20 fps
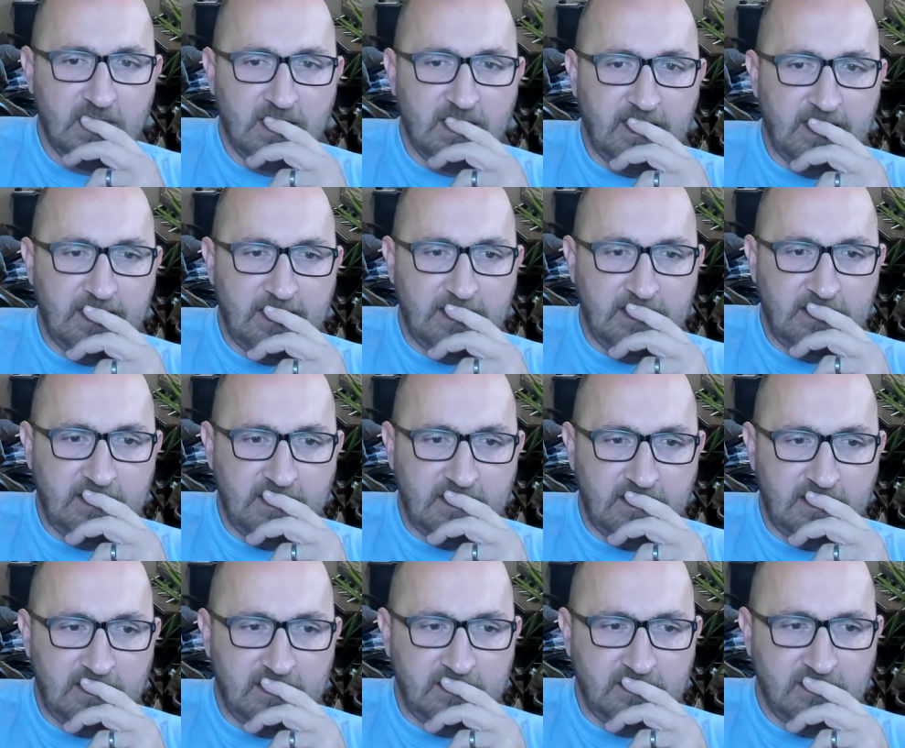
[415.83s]
And,
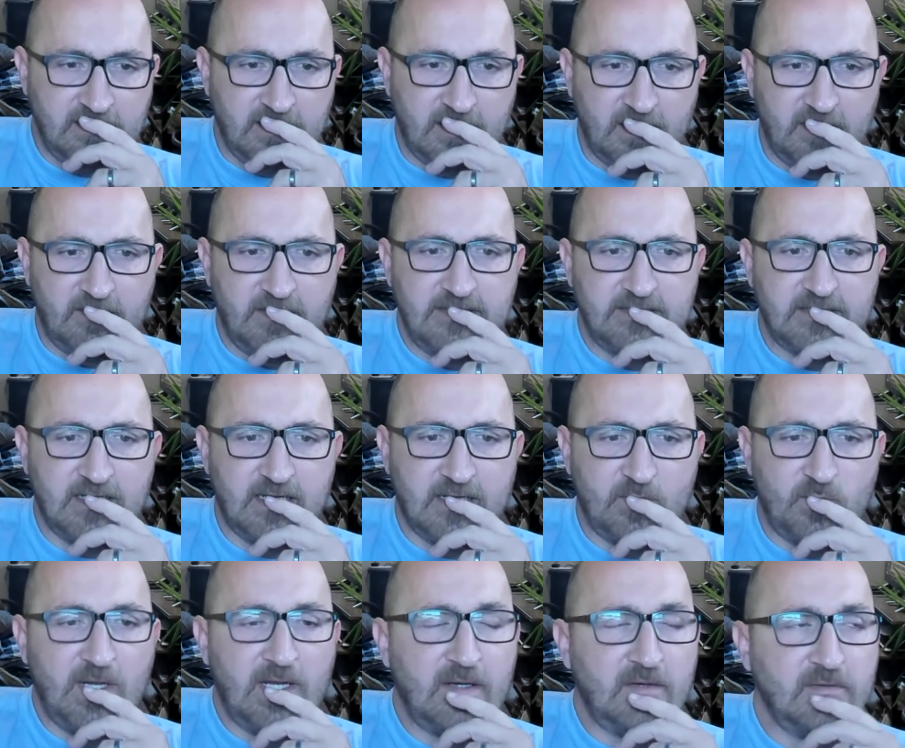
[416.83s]
uh, you know, he's
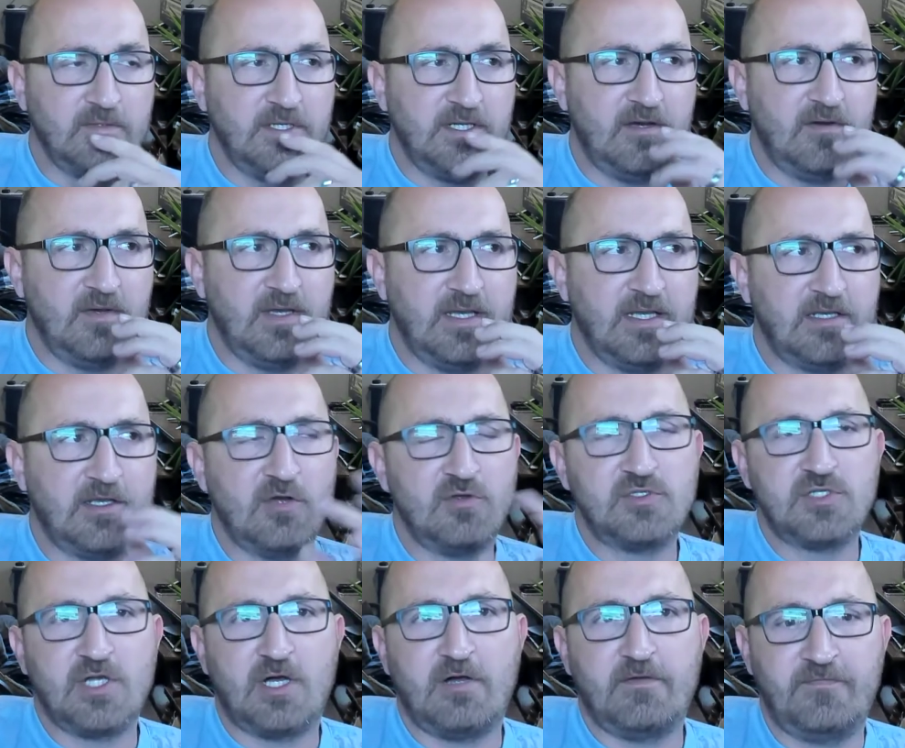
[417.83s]
like, well, you know, it
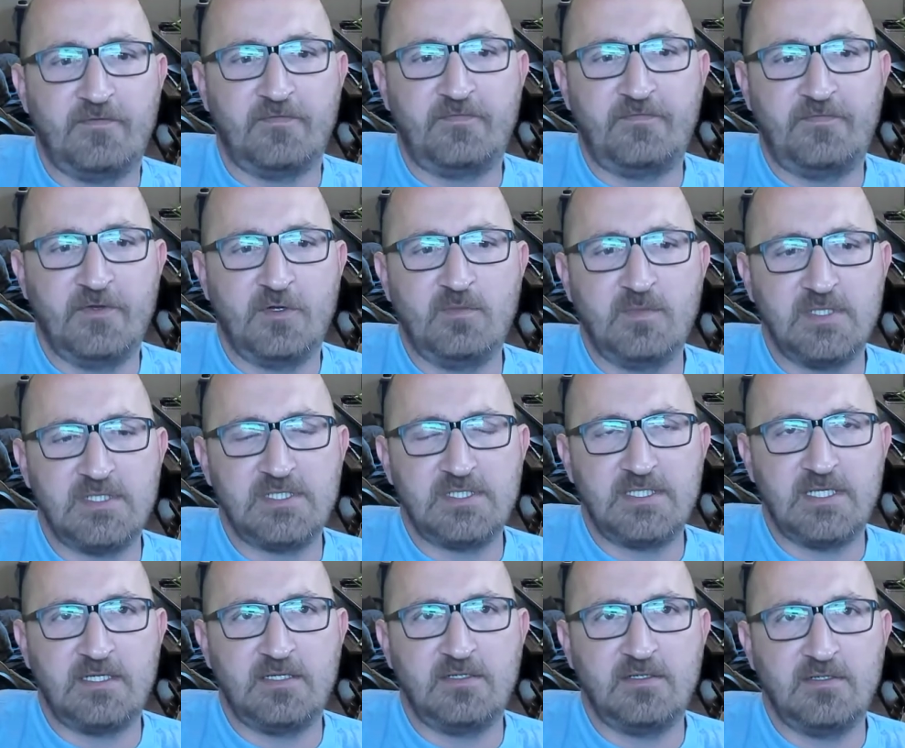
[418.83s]
goes off fulfillment
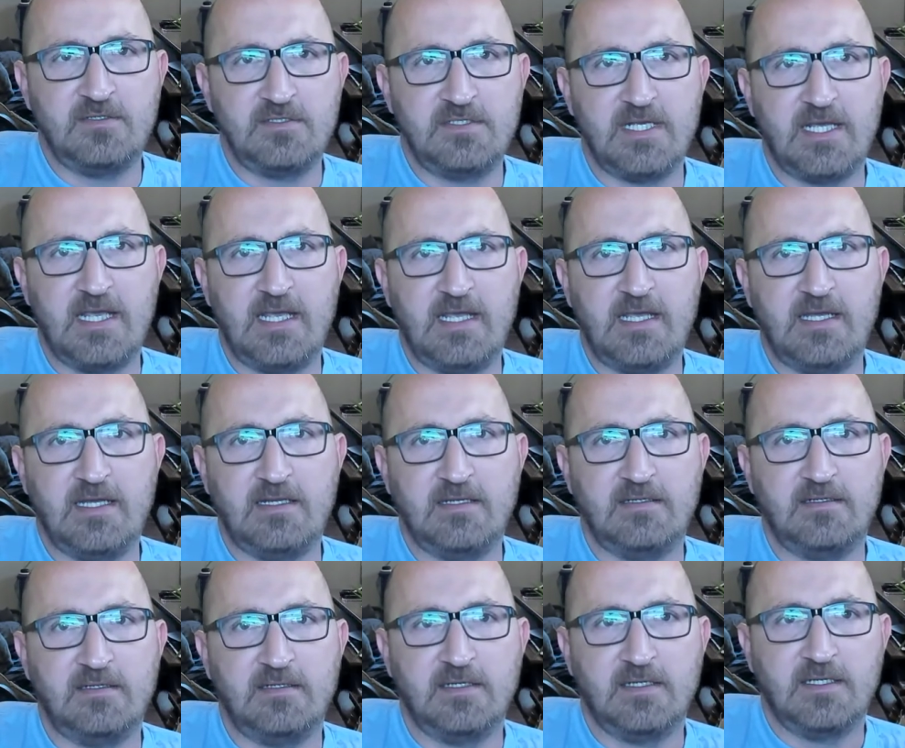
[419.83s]
centers
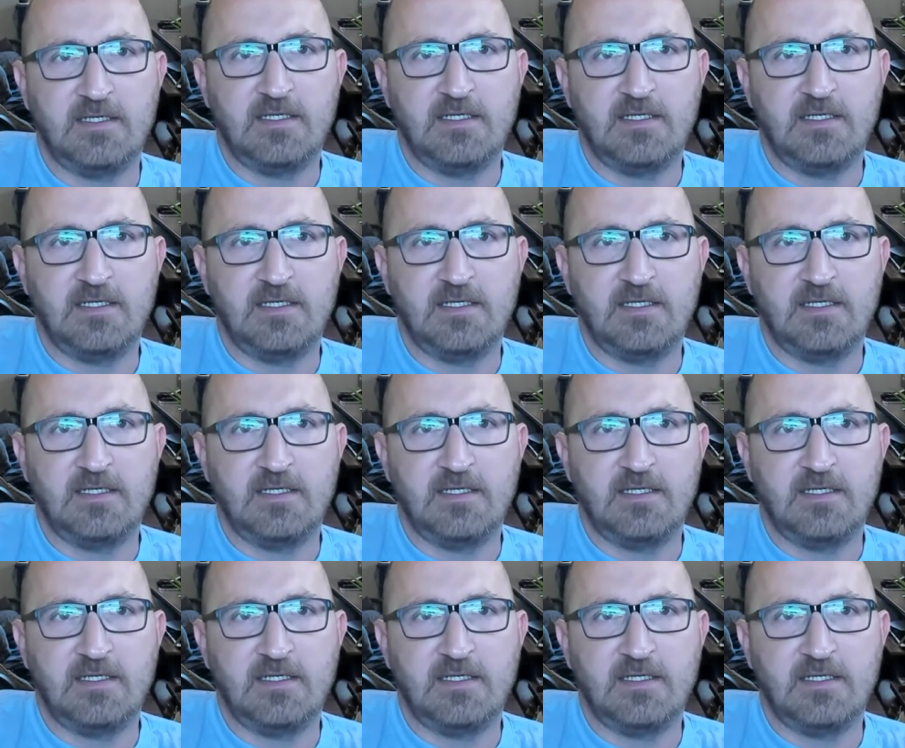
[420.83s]
and